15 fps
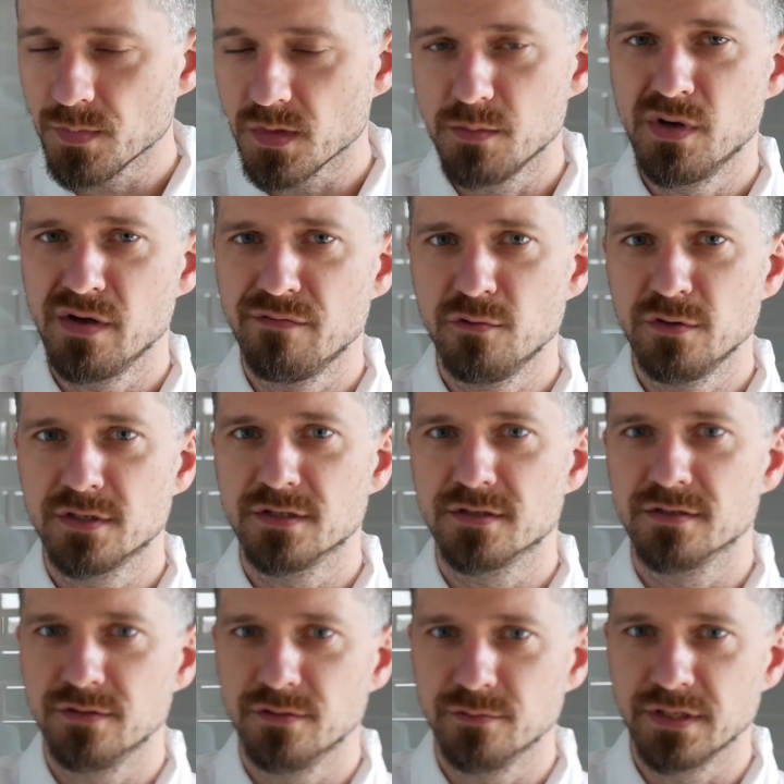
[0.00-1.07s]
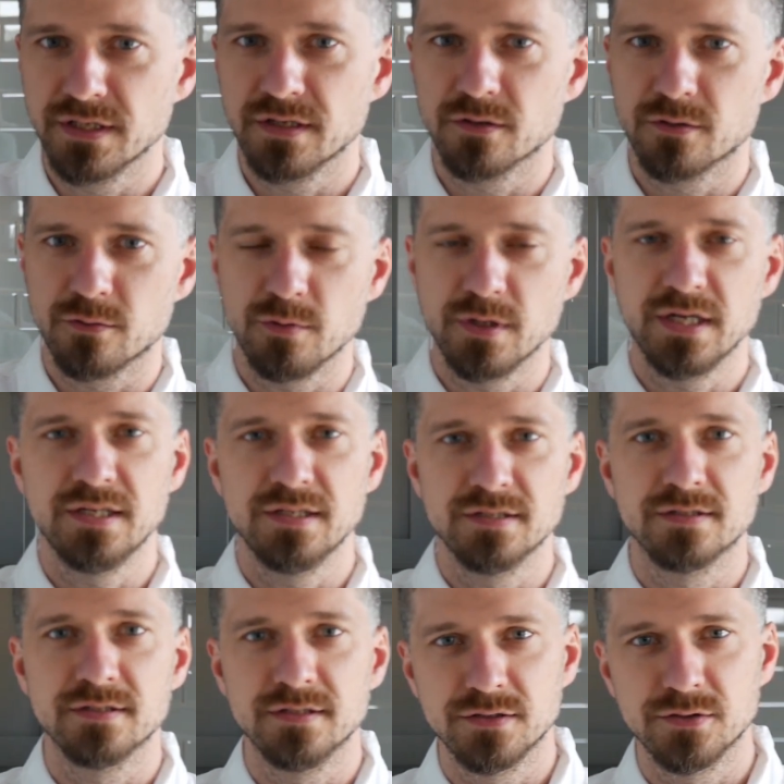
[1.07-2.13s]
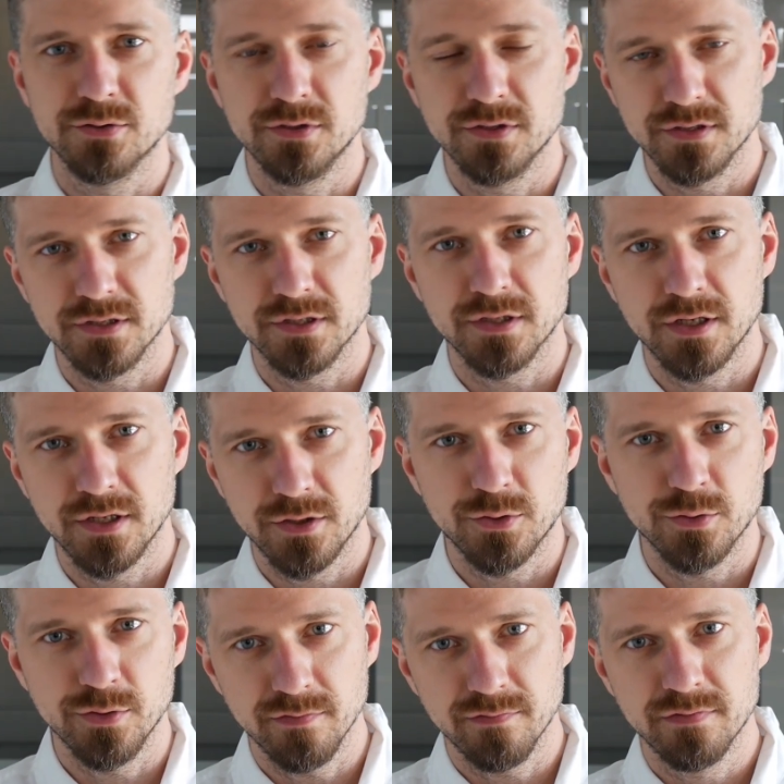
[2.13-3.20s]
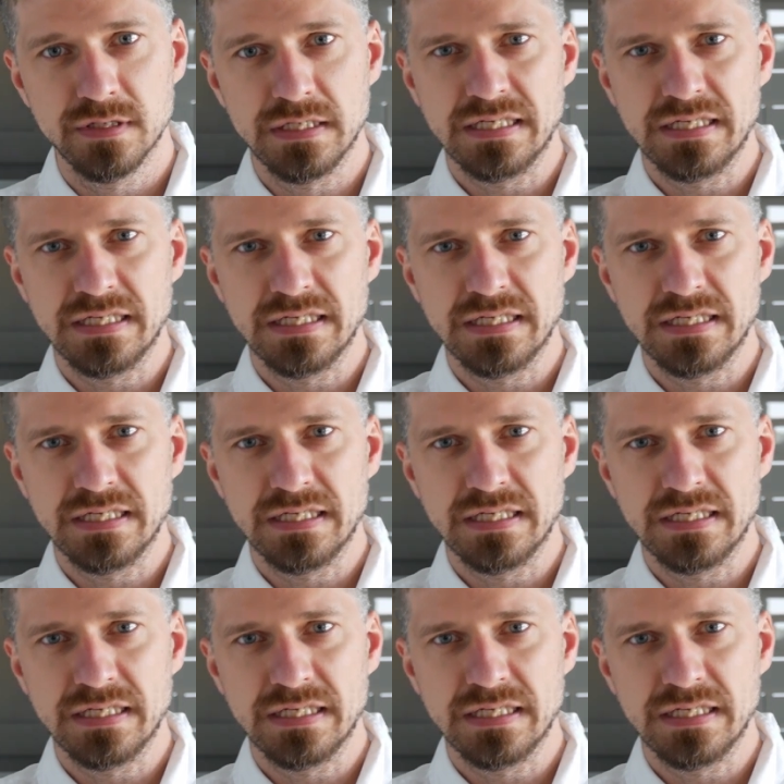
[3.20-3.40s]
my voice isn't doing quite as good as it could have.